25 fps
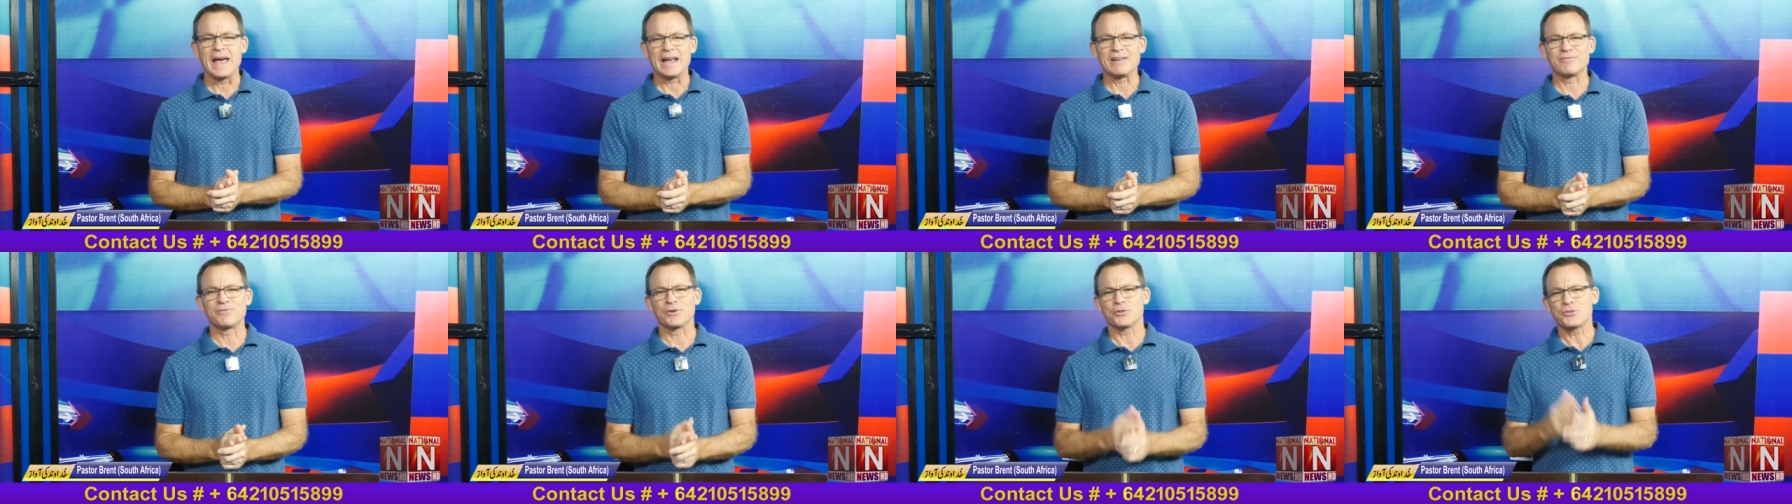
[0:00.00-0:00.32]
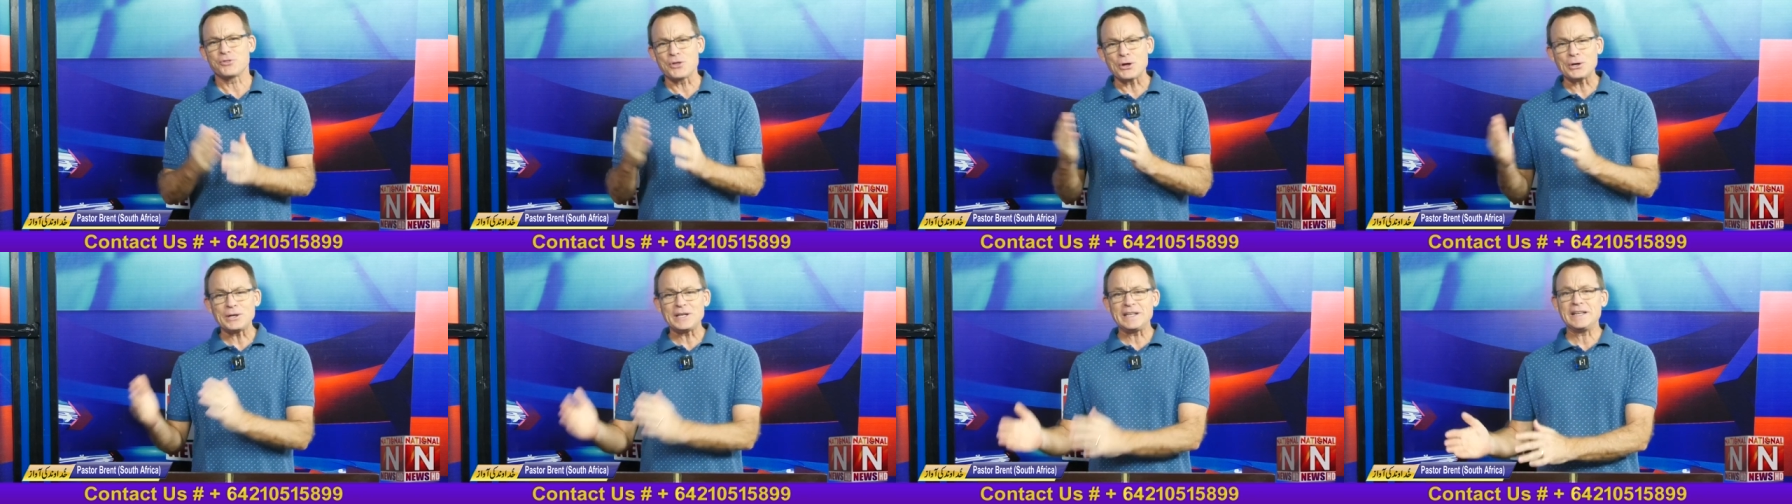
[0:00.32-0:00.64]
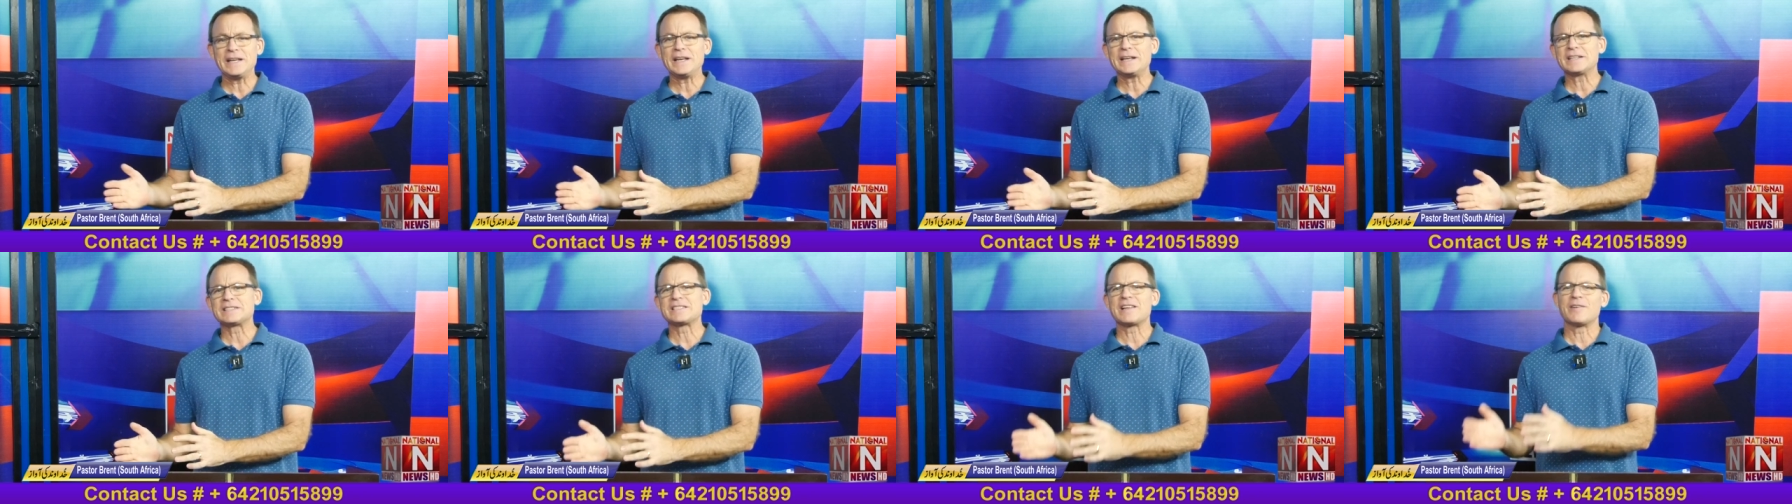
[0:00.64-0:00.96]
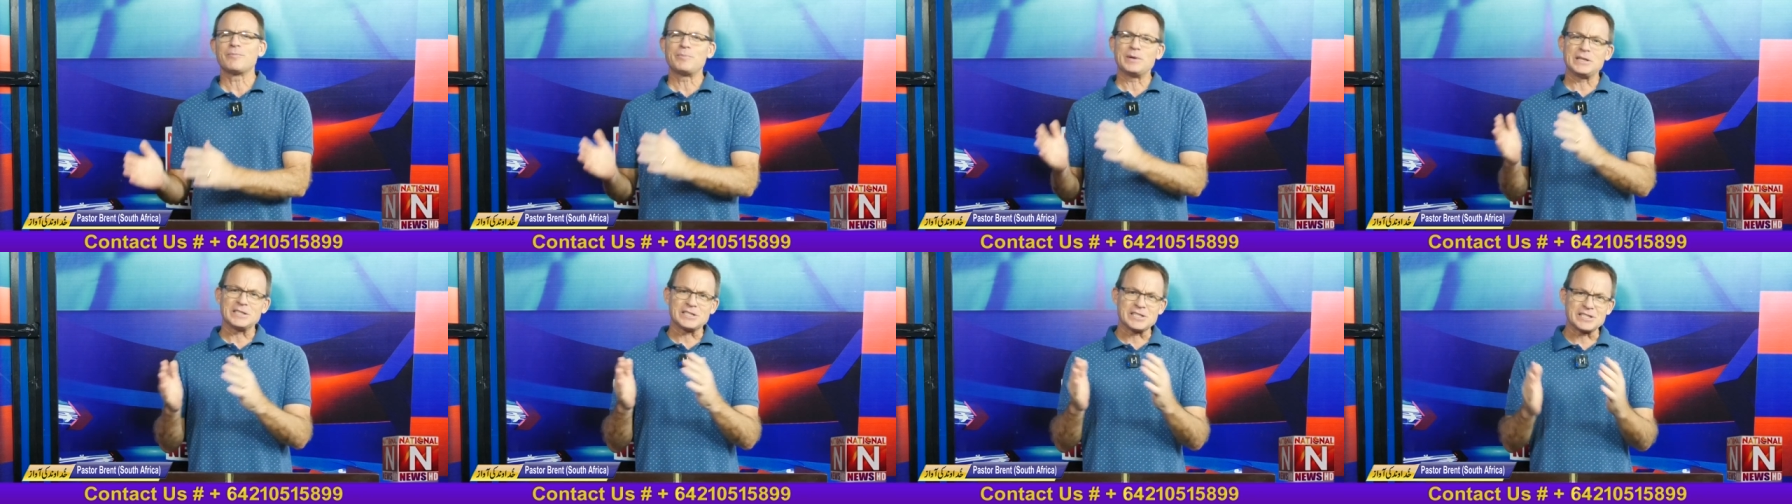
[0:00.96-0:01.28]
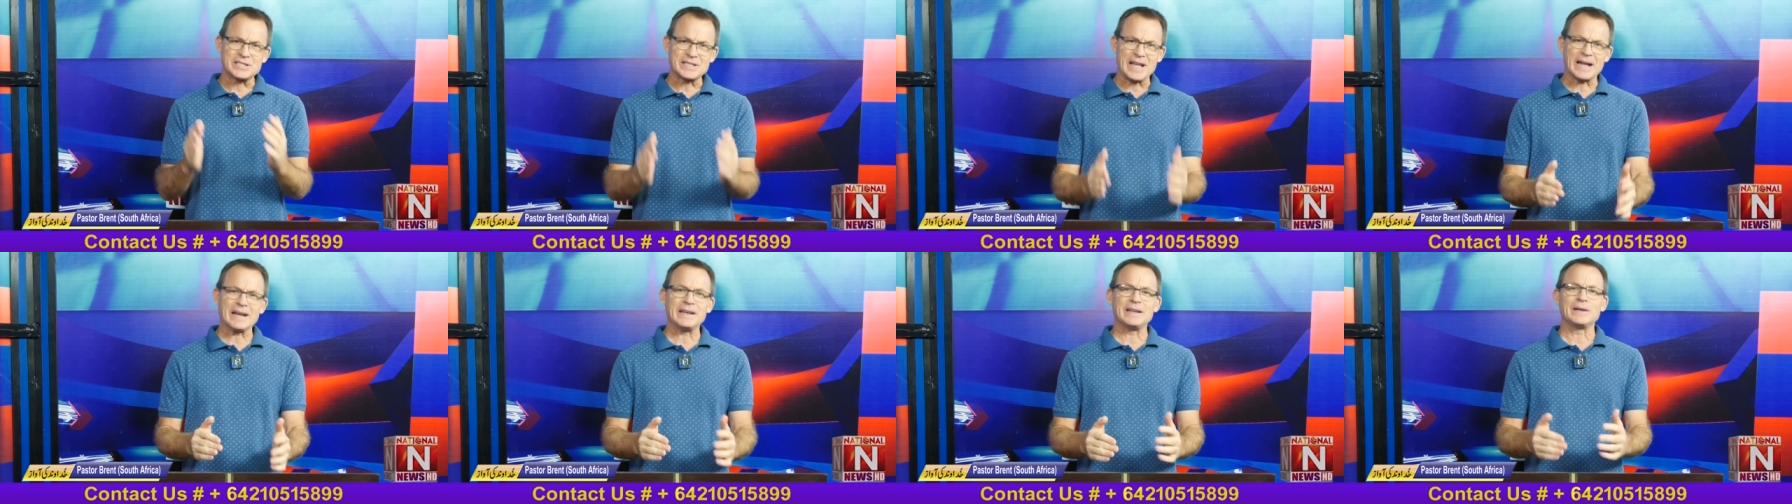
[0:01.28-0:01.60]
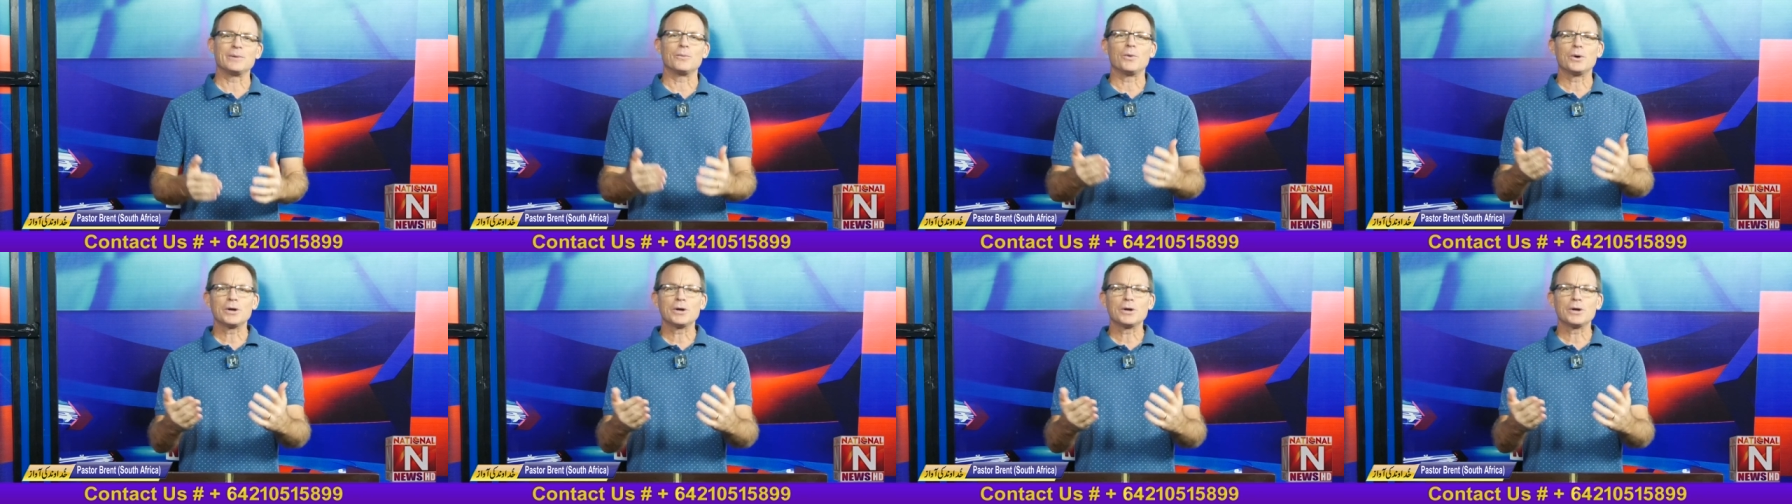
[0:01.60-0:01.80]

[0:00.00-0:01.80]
and for 30 years I've been studying